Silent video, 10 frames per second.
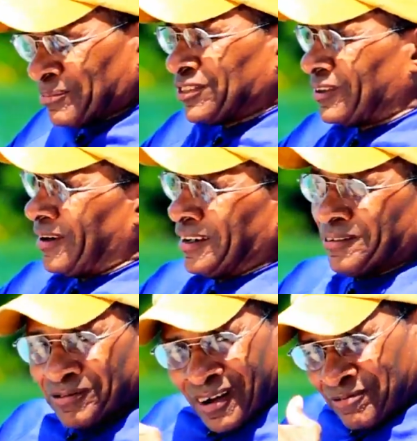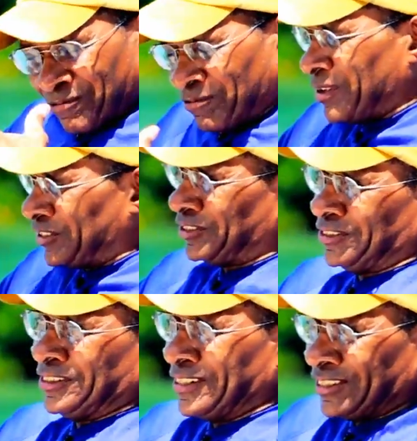I'm sorry,
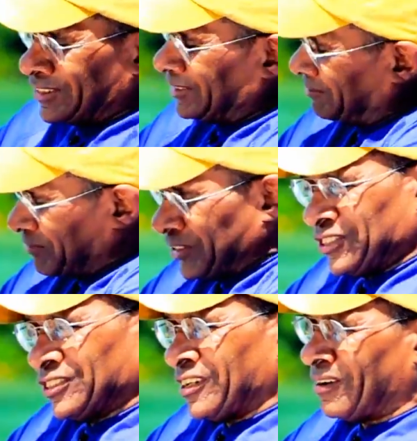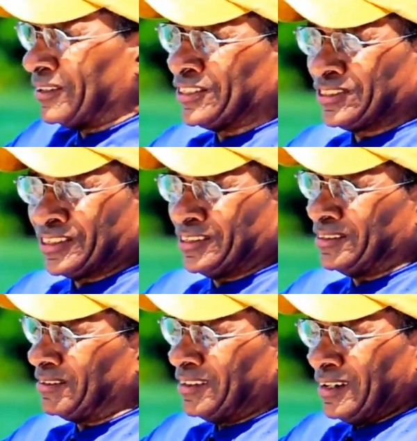Richard, his Richard Hall, his
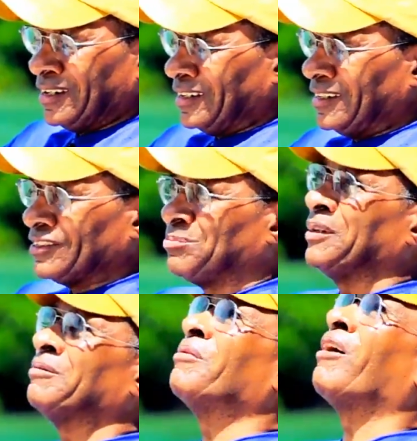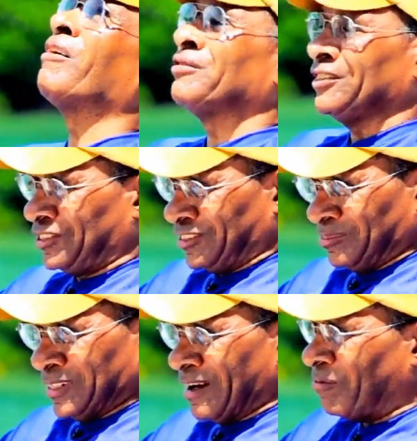son, has been marvelous
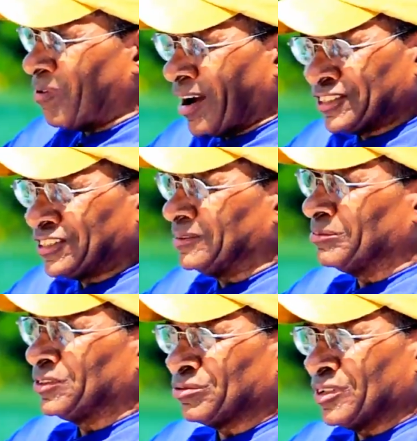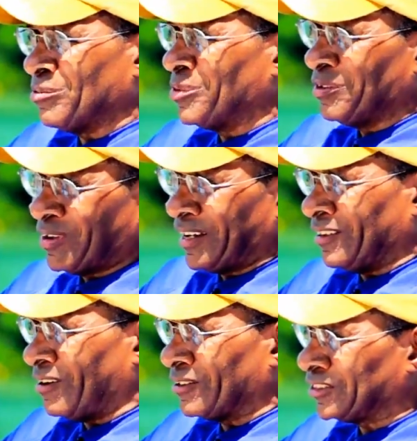to me. I watched him swim. We've
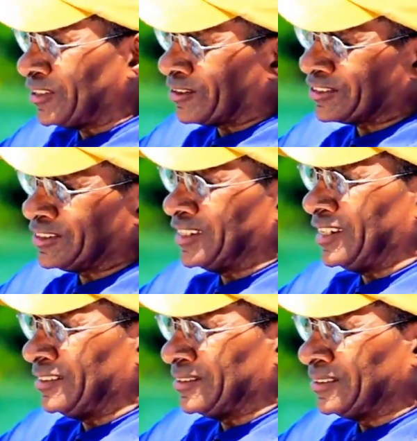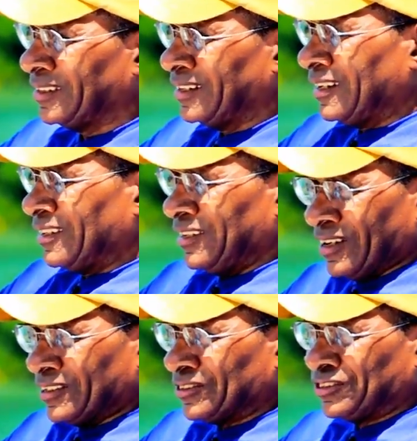had long talks together.
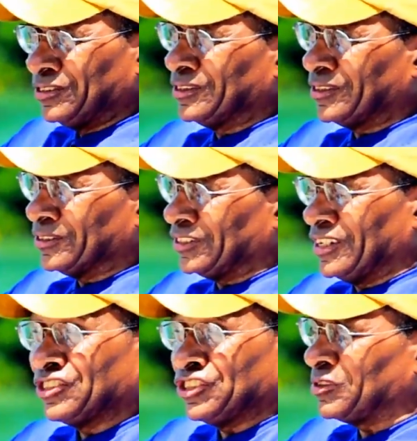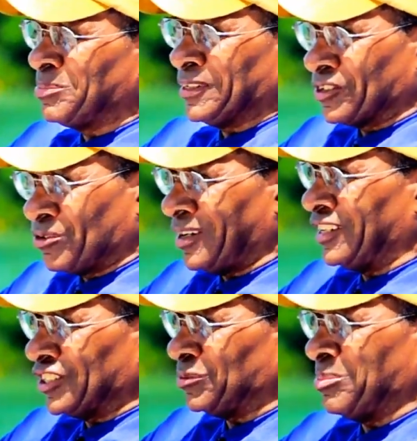The other two coaches, it's just been a
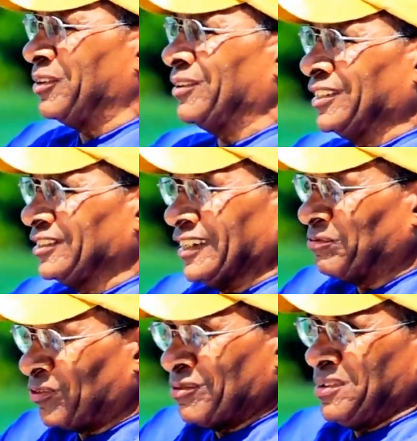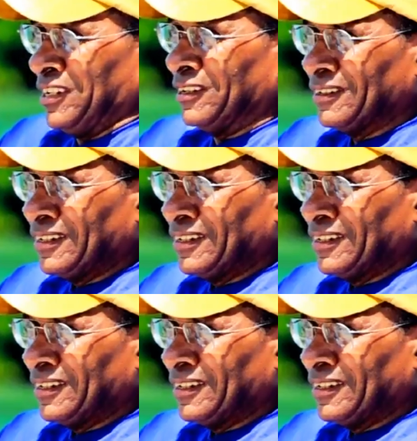great experience for me.